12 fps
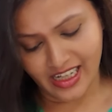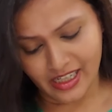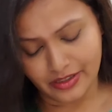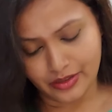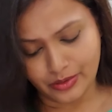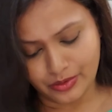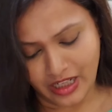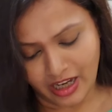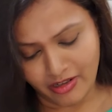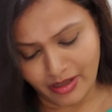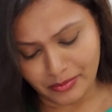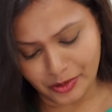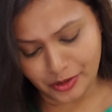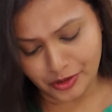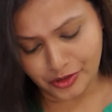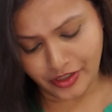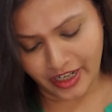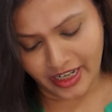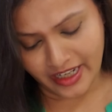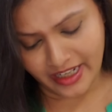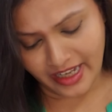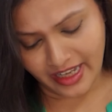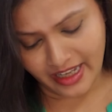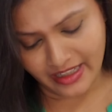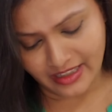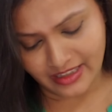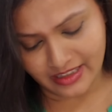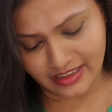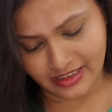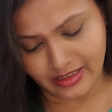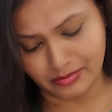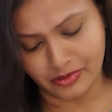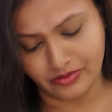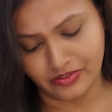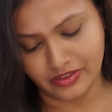So now I'm going to try and turn them over.